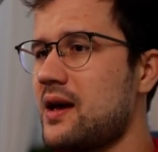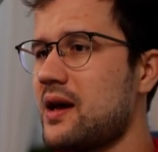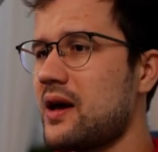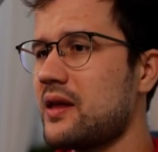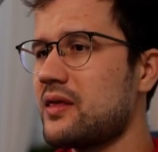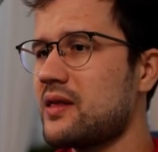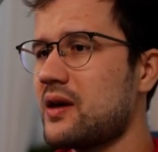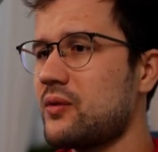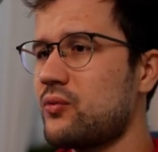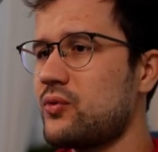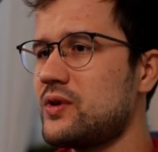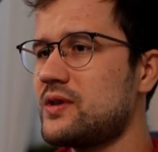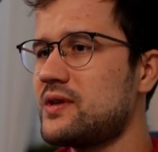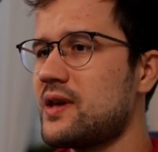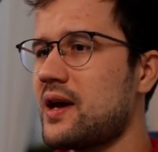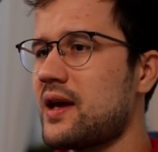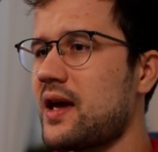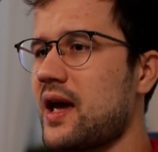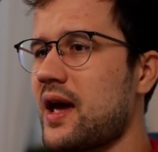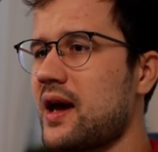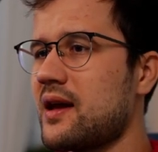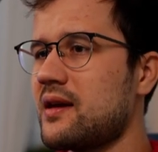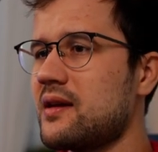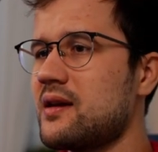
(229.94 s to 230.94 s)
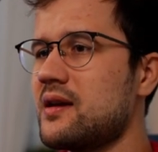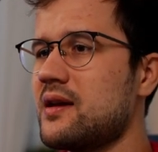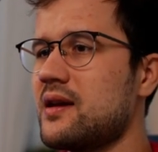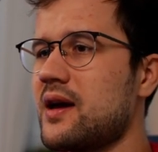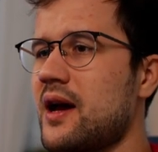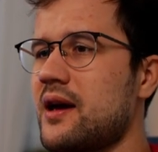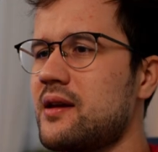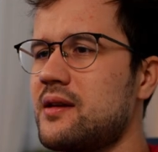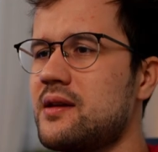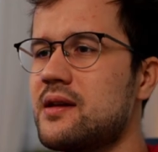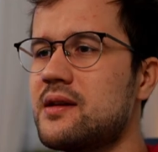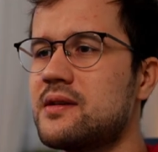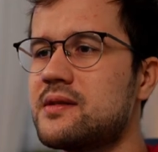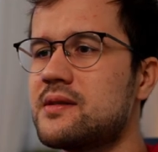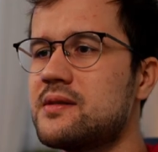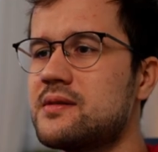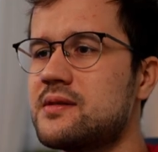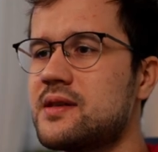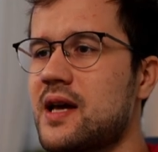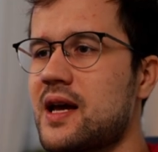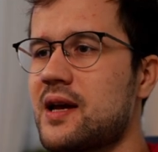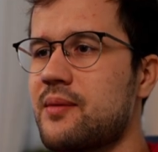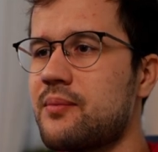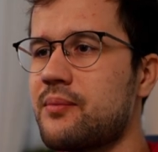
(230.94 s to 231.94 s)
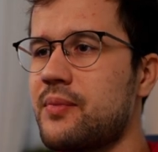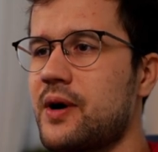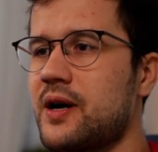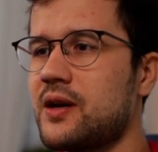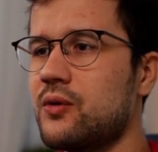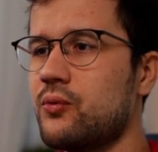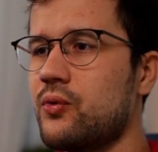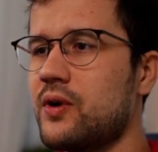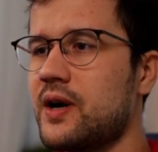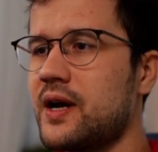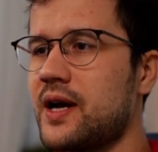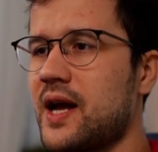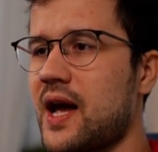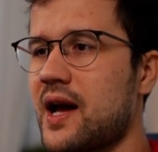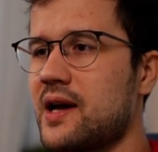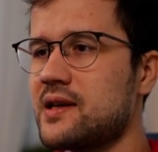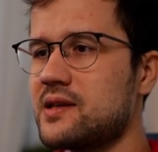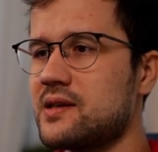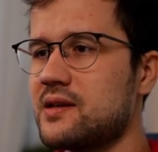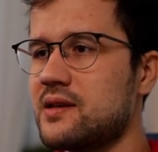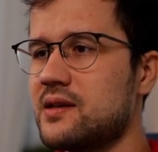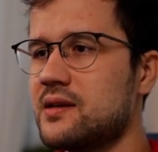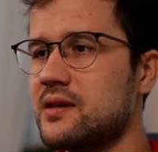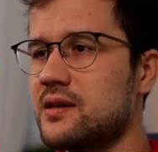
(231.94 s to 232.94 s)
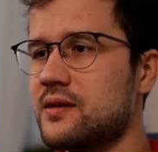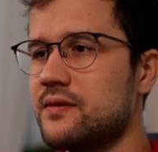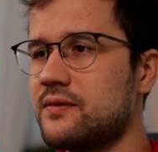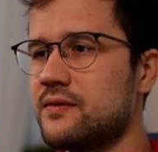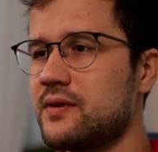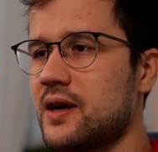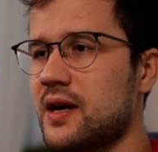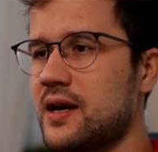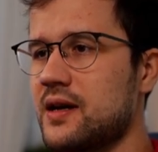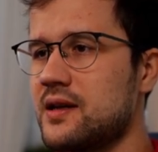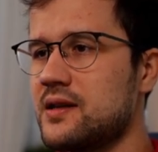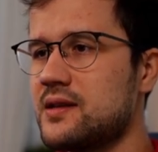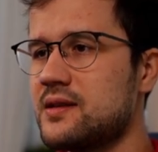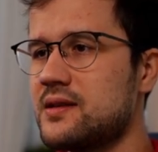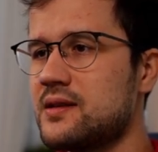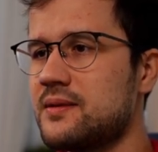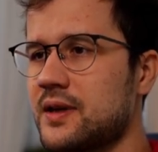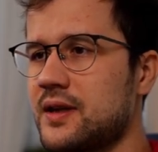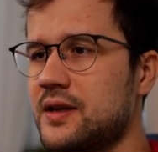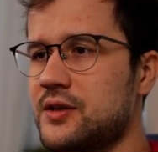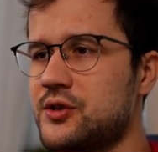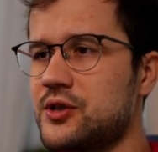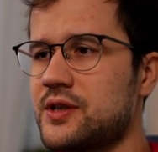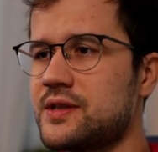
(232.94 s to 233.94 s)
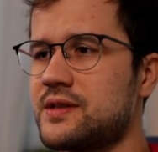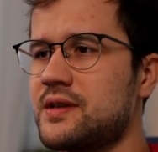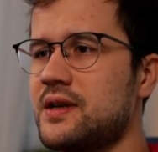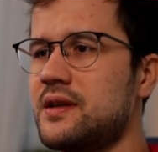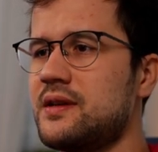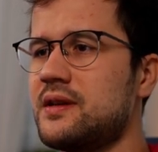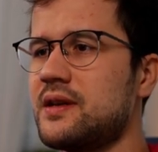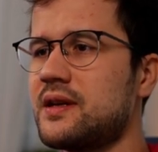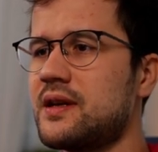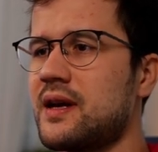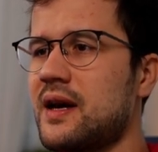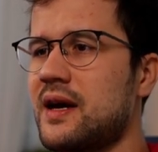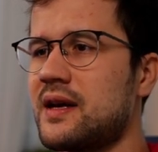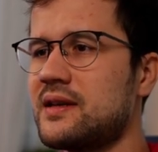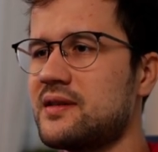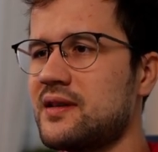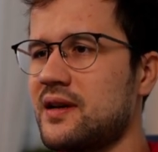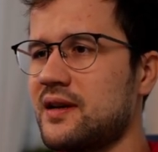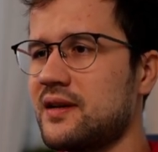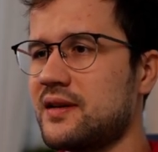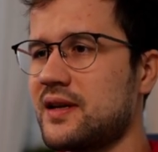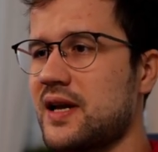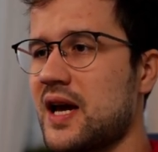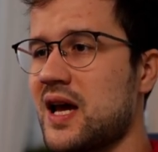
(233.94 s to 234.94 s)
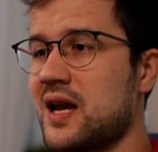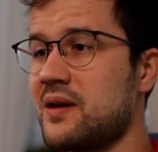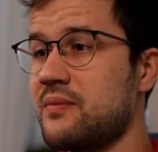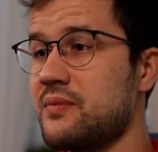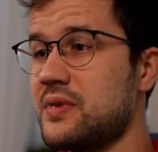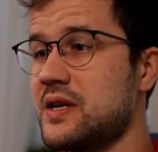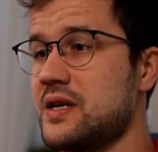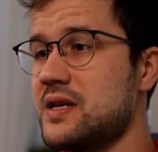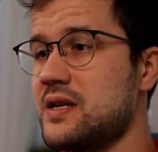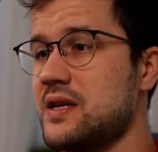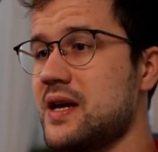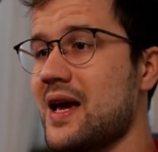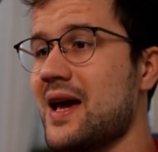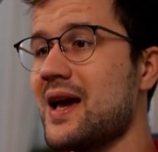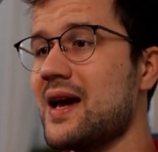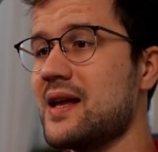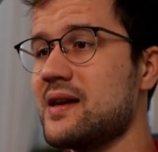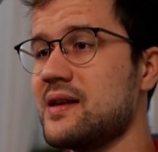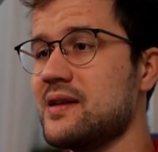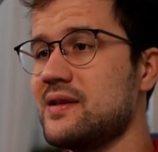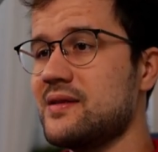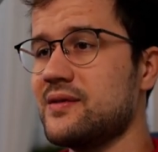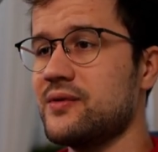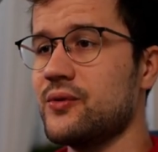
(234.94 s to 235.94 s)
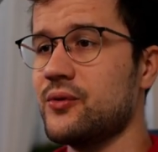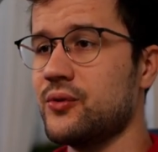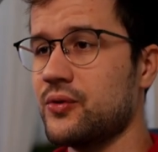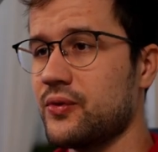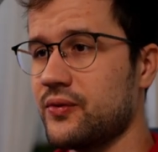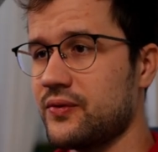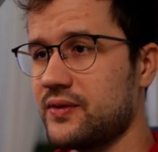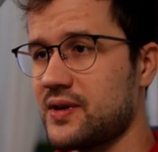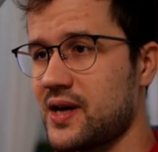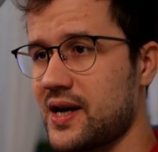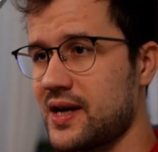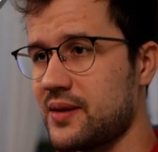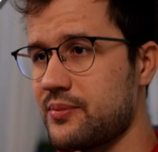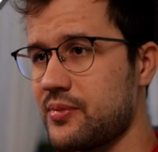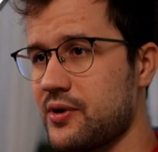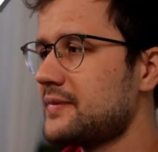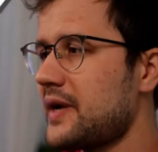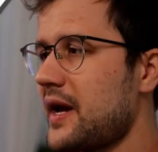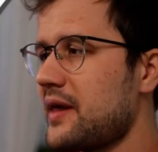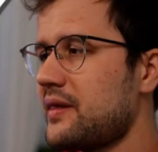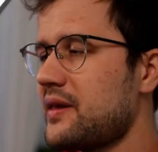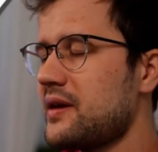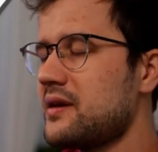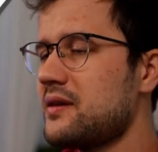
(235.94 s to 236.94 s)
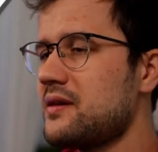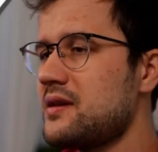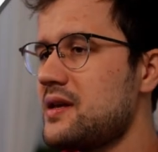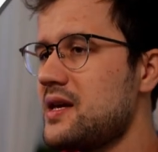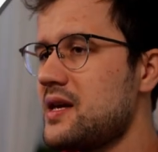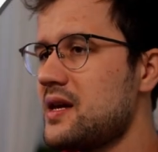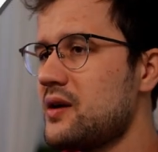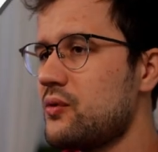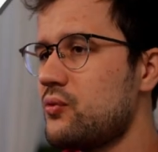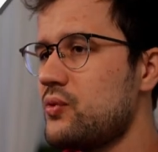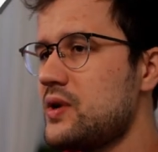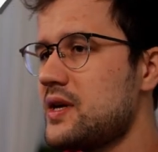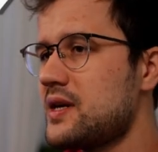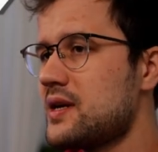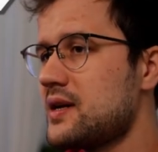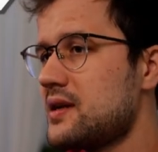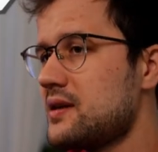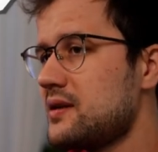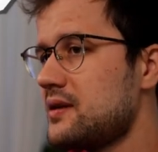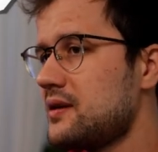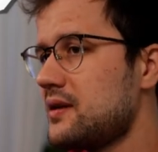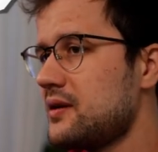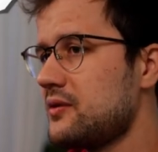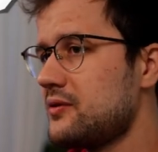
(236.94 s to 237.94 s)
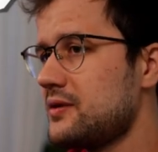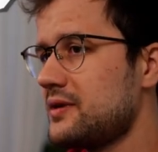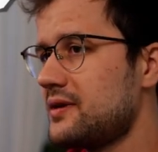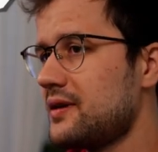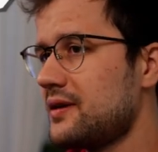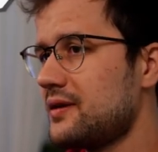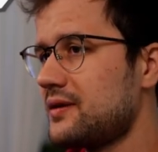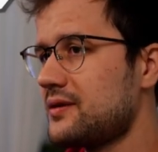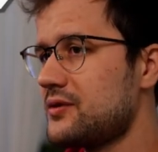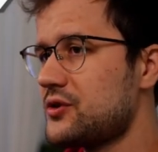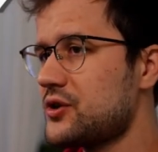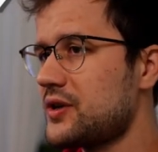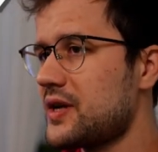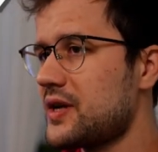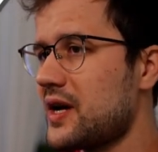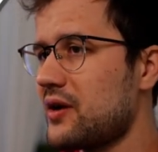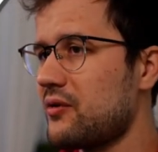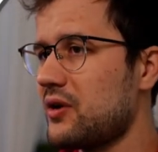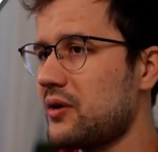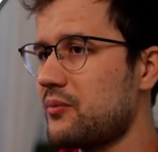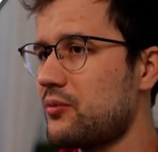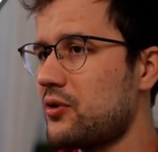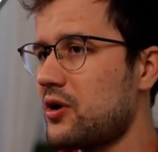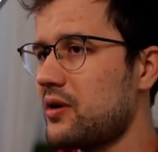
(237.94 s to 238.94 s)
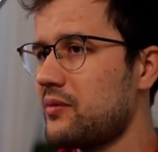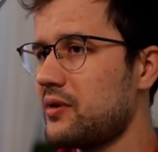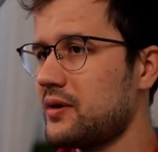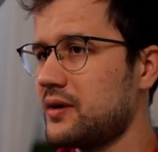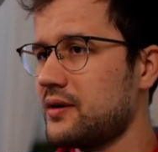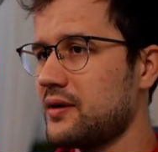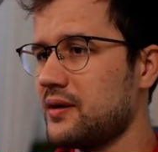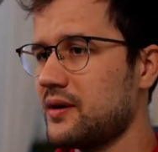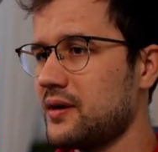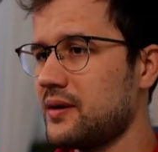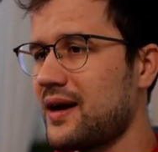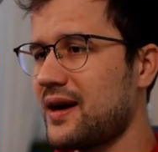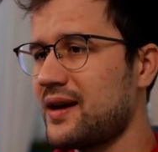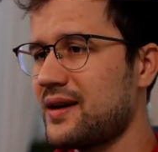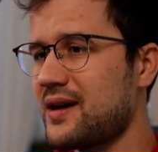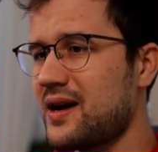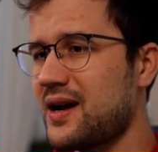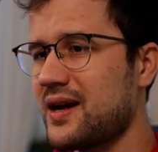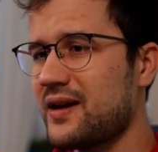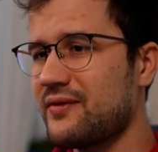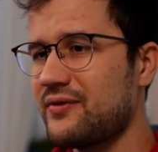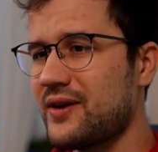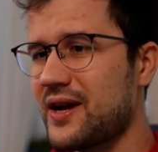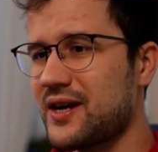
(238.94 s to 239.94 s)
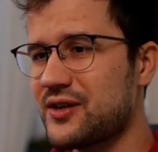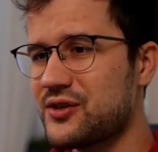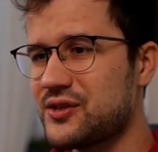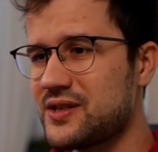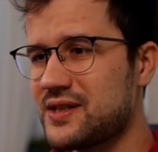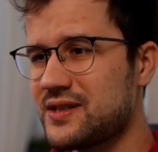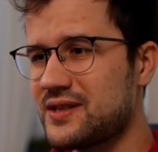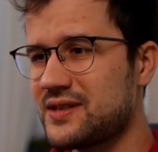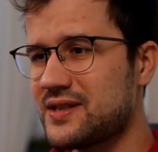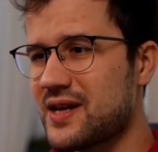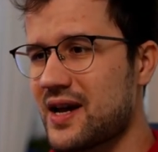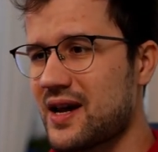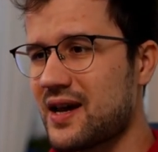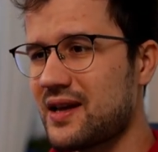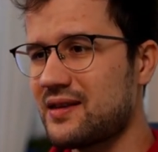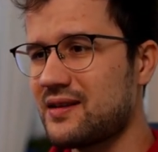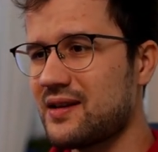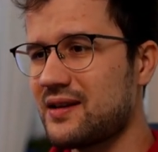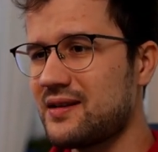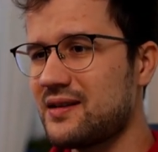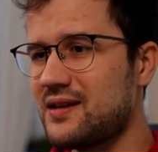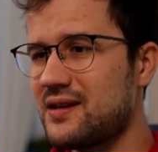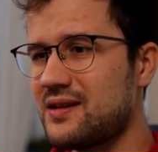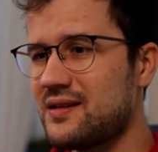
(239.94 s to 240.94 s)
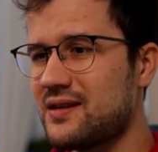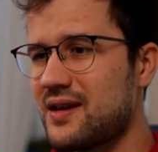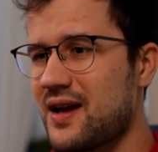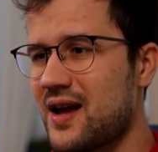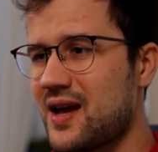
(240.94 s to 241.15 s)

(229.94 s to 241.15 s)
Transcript: and then we say any. Any is the same, by the way, as interface. It just indicates that it can be any sort of type. And then in here, we can use this generic parameter. And I have actually said that in the